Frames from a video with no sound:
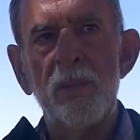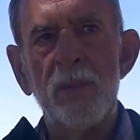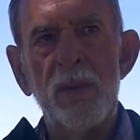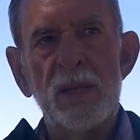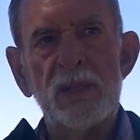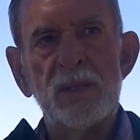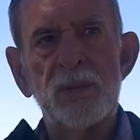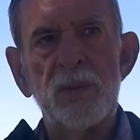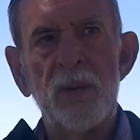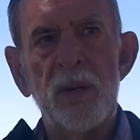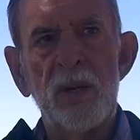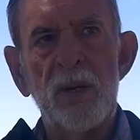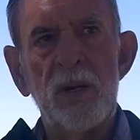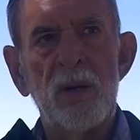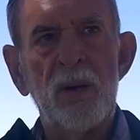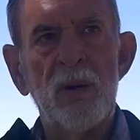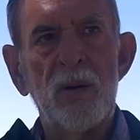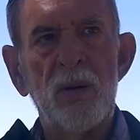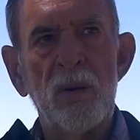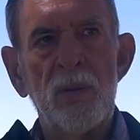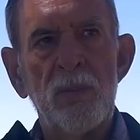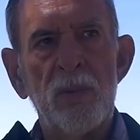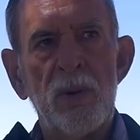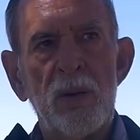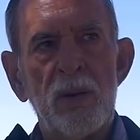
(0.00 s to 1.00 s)
best way to
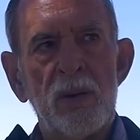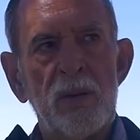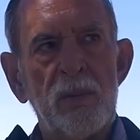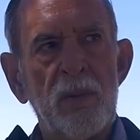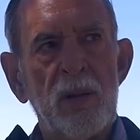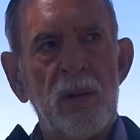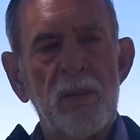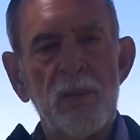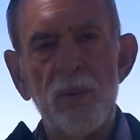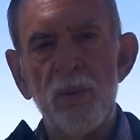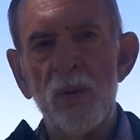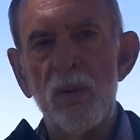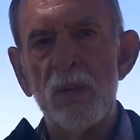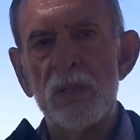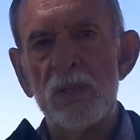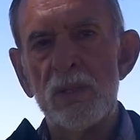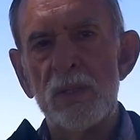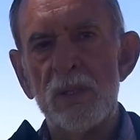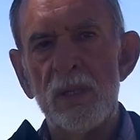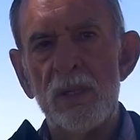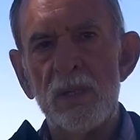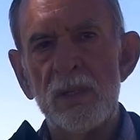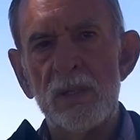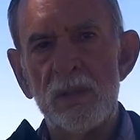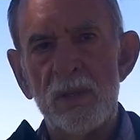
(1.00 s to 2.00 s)
go about my books
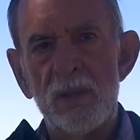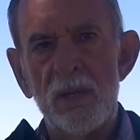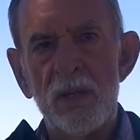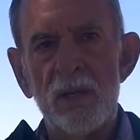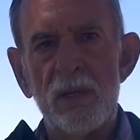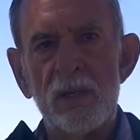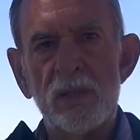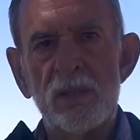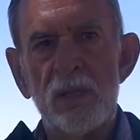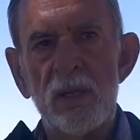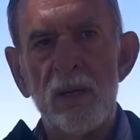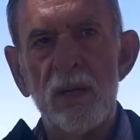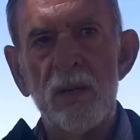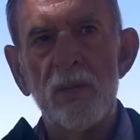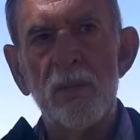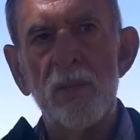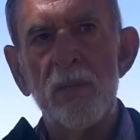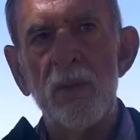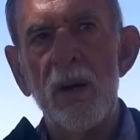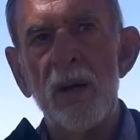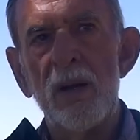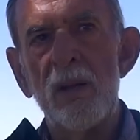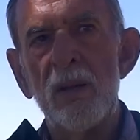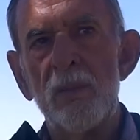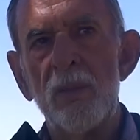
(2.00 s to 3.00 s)
is
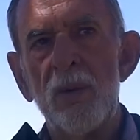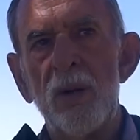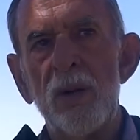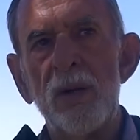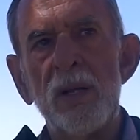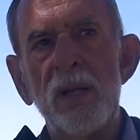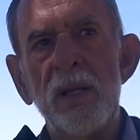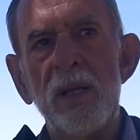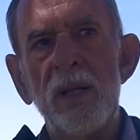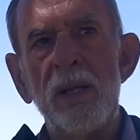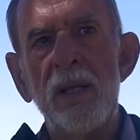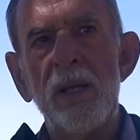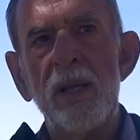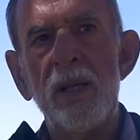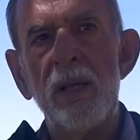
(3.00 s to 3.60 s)
buy them on